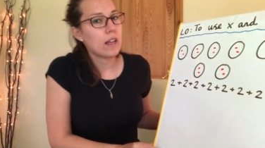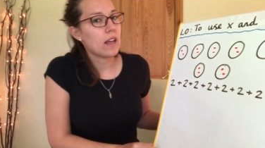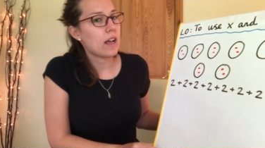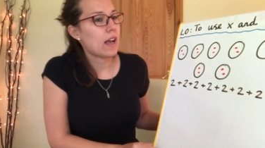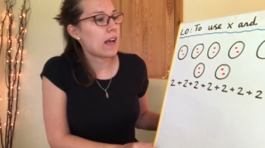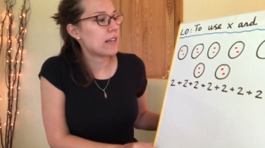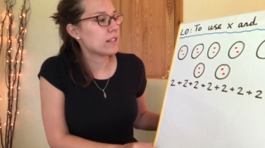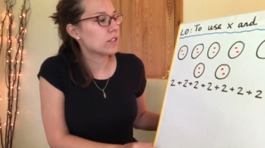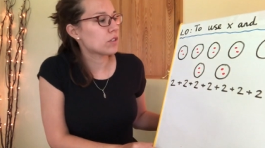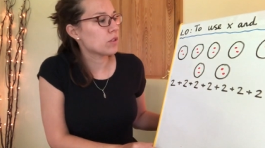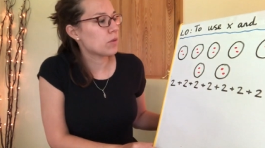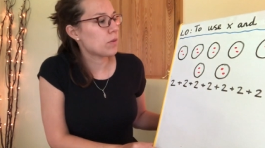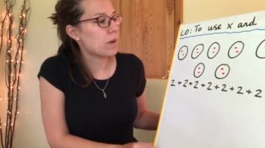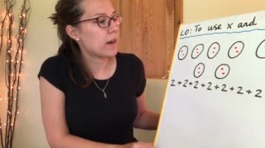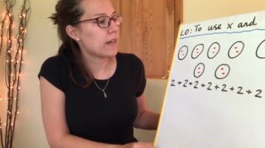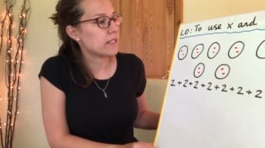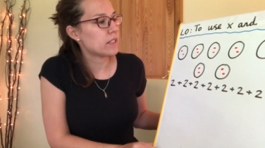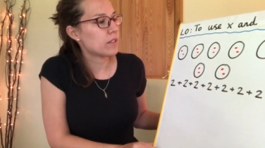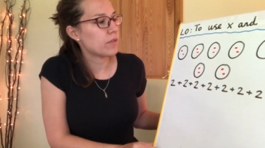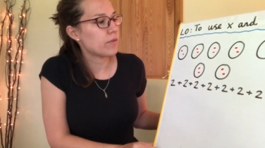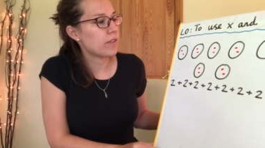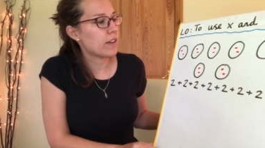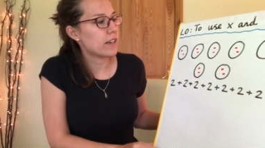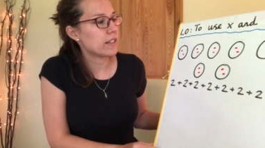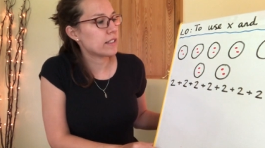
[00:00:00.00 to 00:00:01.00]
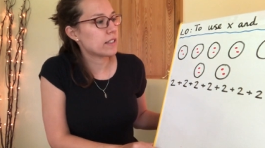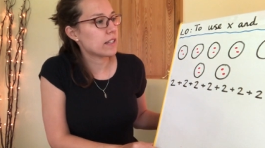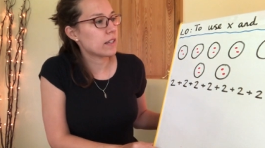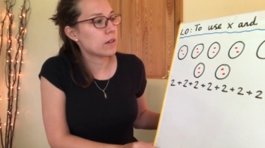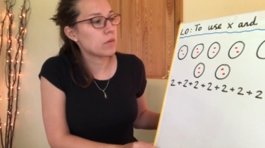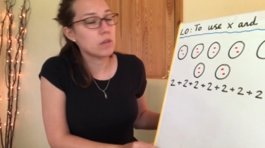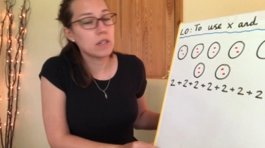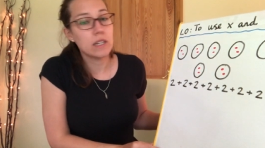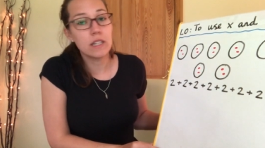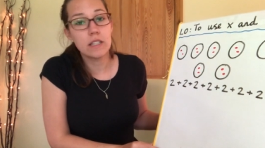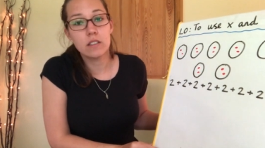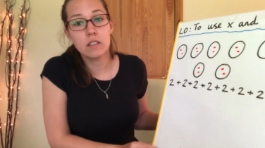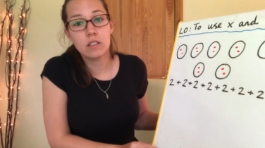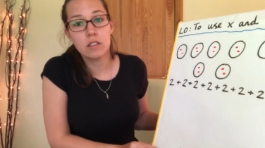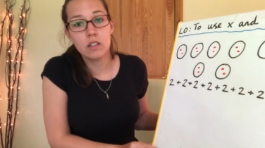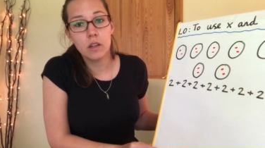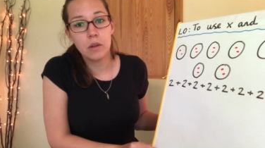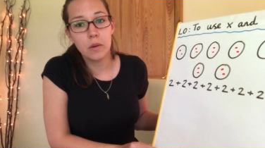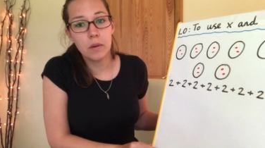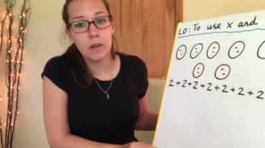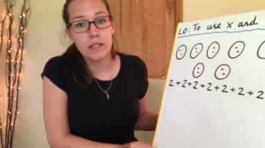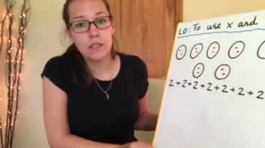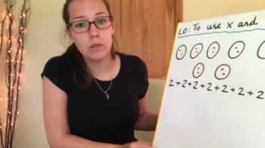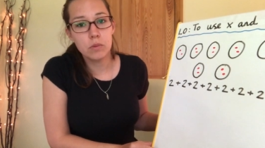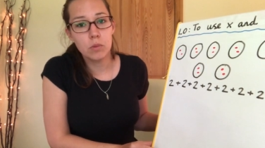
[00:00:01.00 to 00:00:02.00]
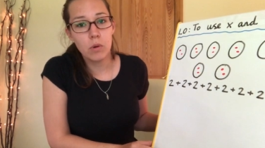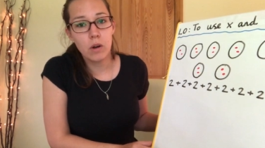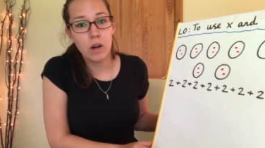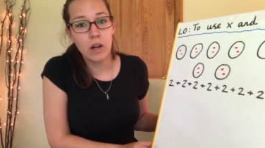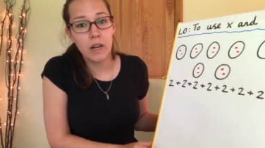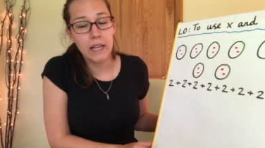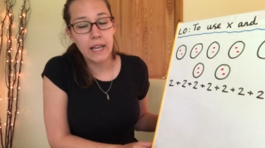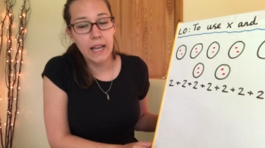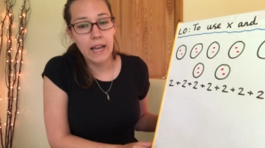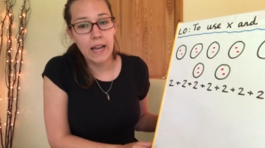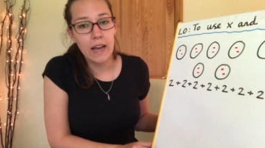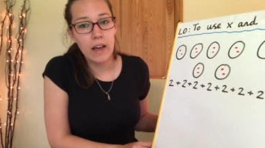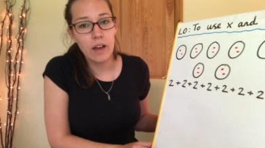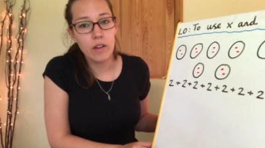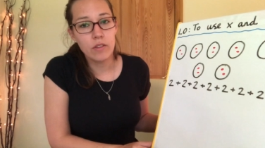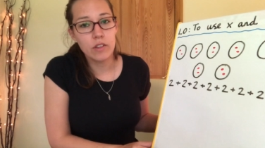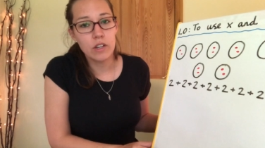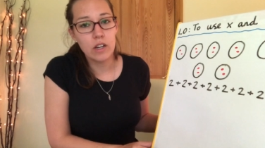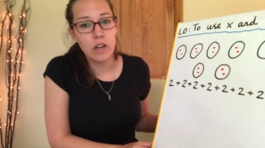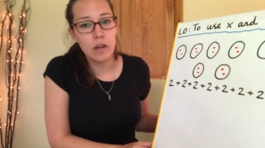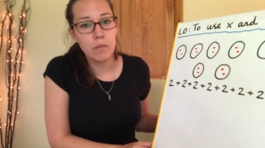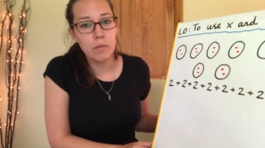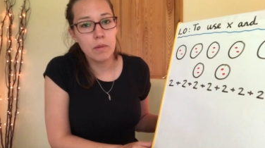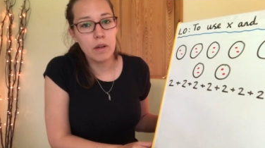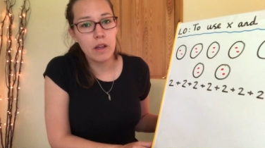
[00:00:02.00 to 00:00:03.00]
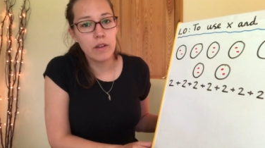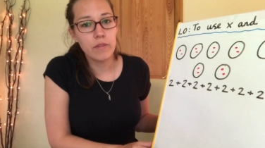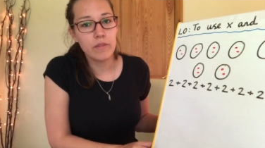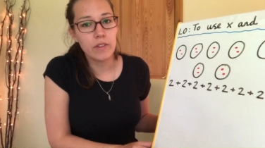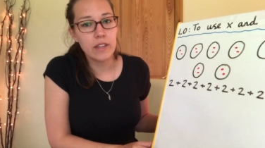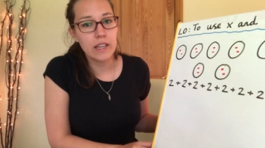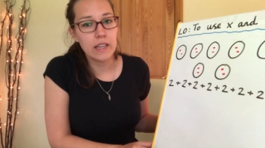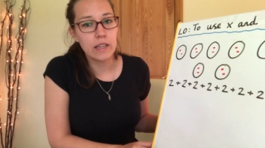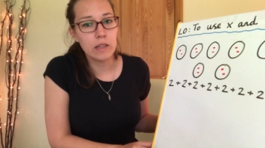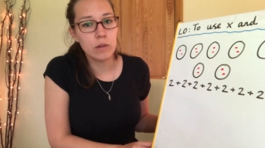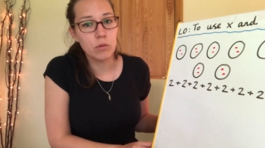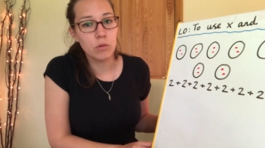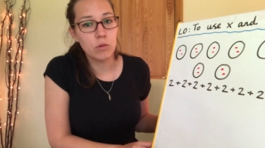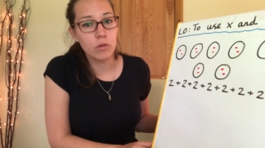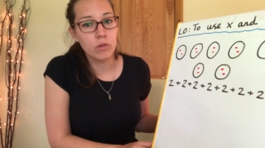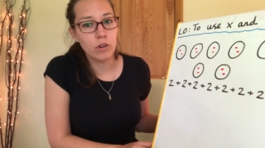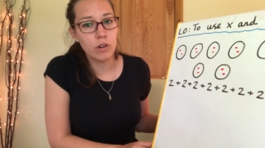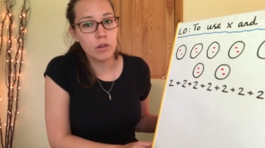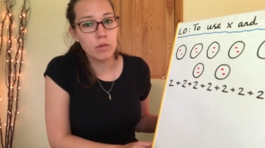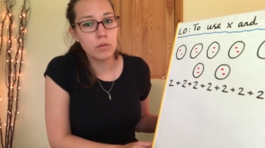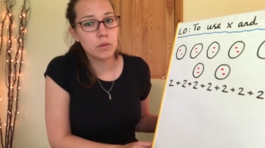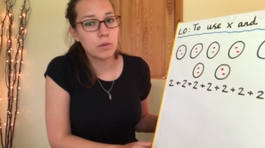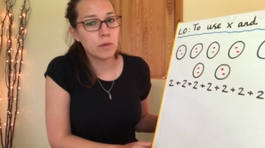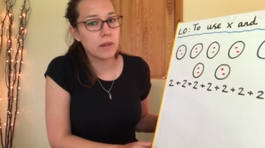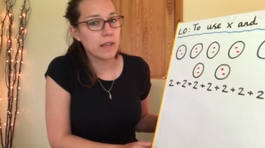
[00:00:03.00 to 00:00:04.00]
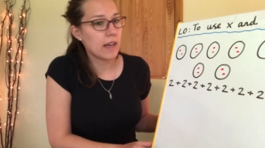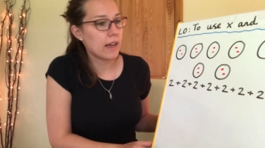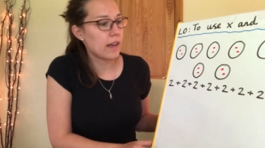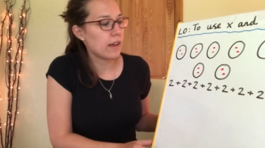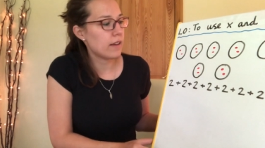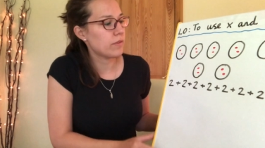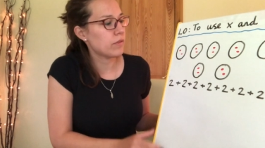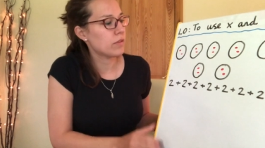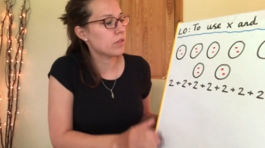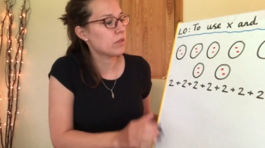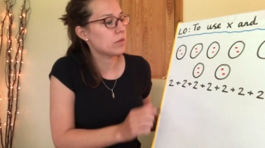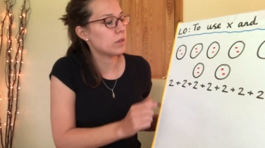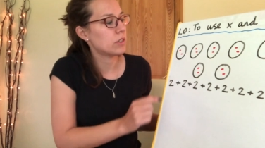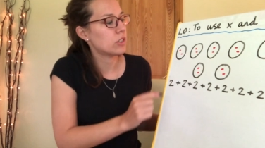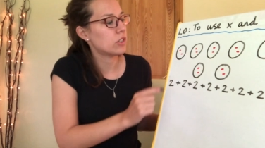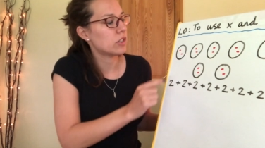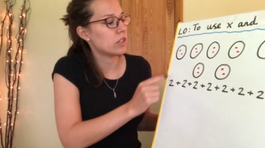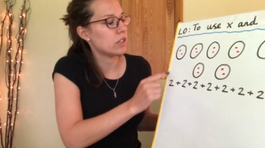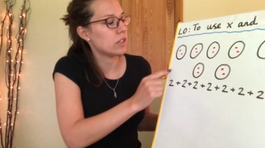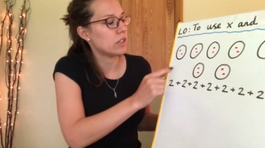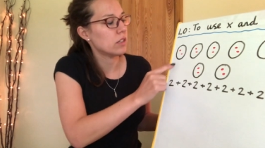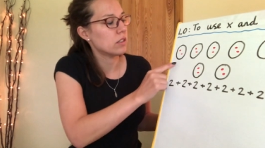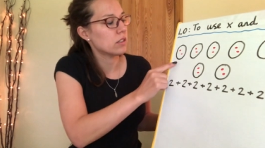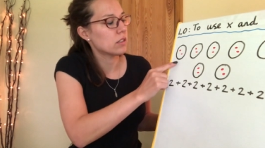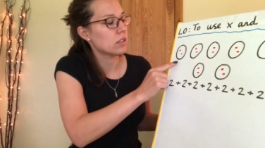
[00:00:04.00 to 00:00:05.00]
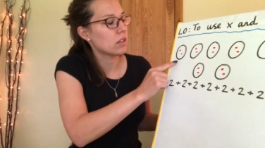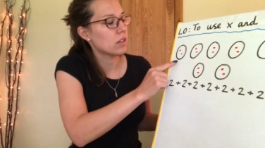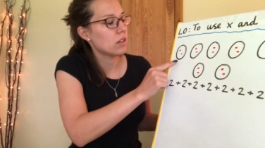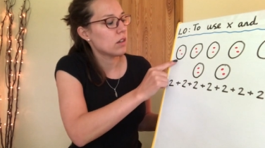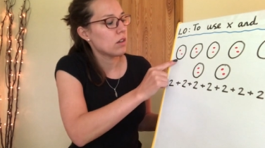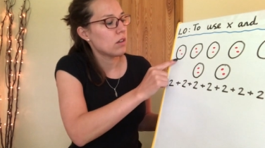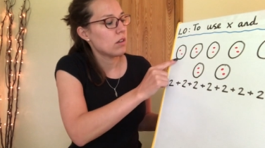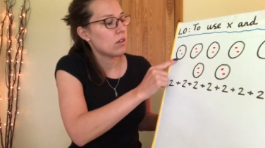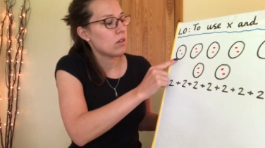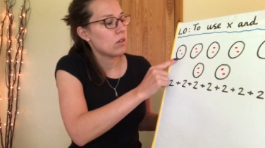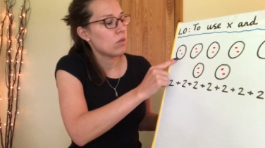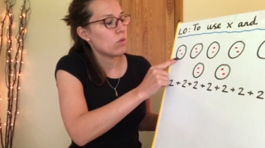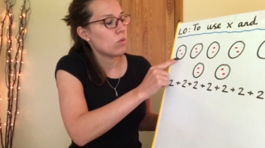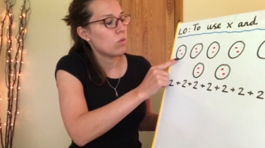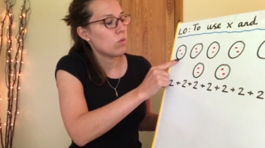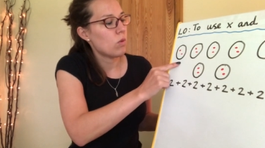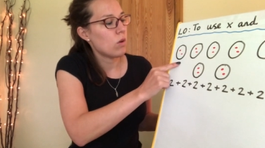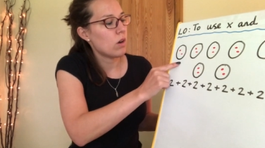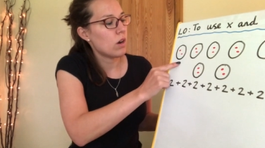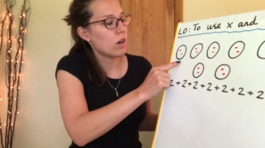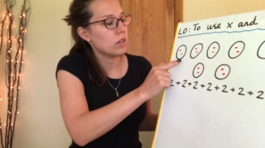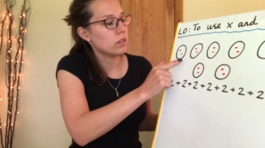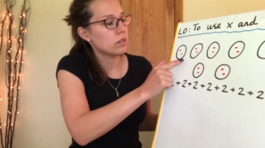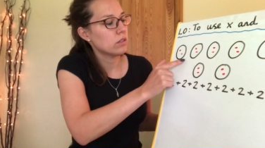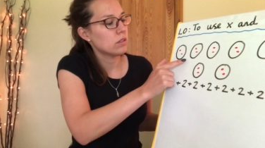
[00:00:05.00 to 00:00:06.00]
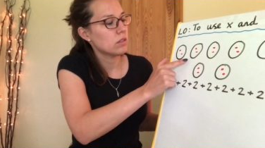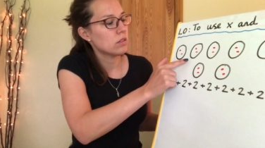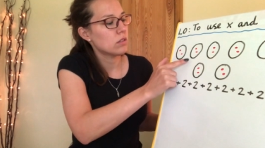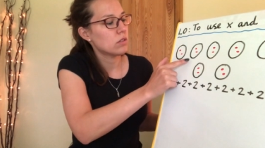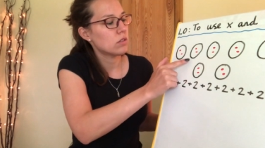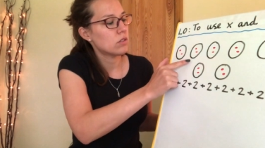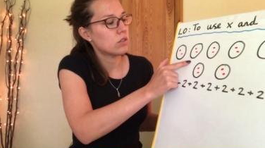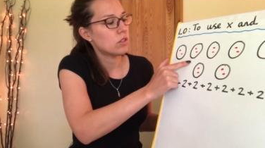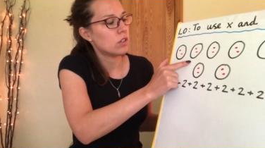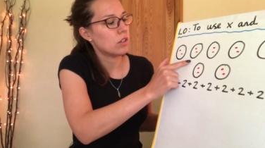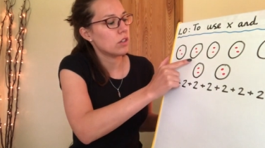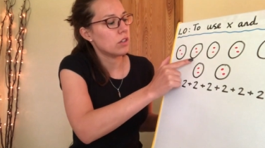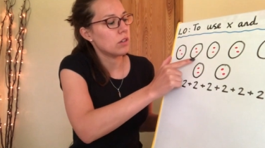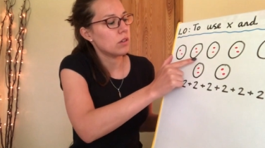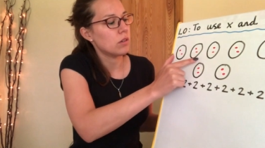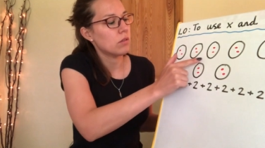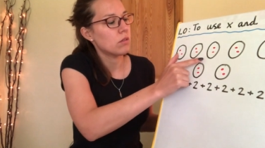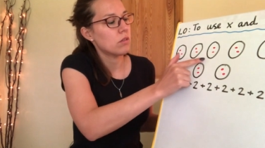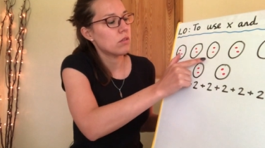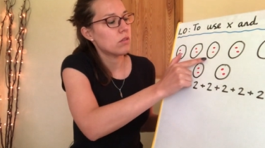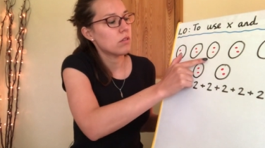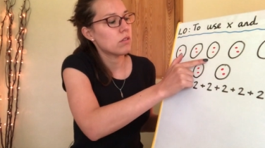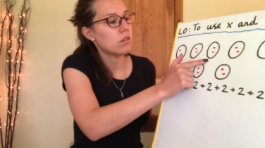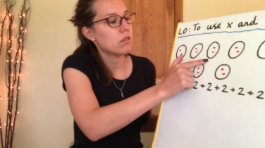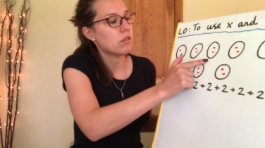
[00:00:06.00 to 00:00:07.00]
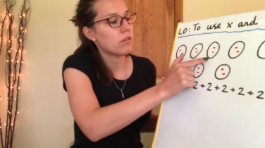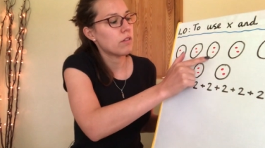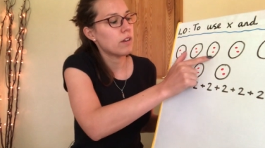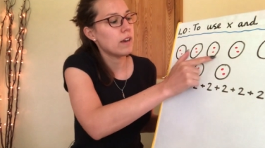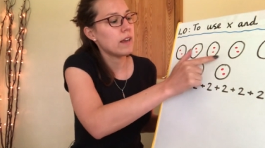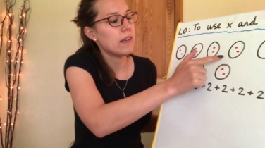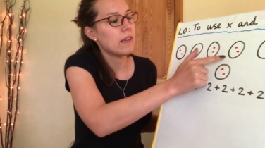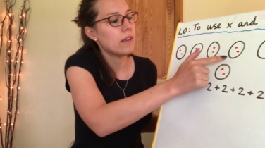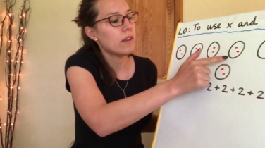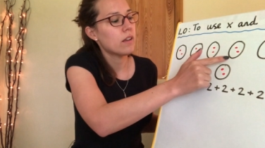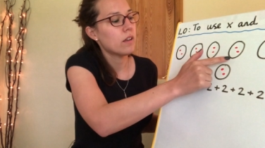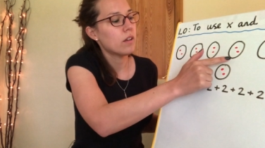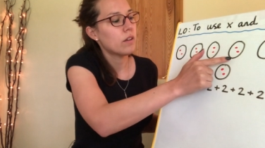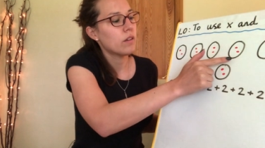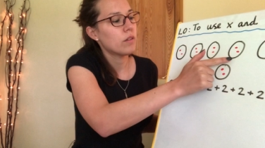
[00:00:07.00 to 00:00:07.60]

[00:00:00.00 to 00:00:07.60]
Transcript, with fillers: As always, the first thing we need to do is work out the number of equal groups we have, which is 1, 2, 3,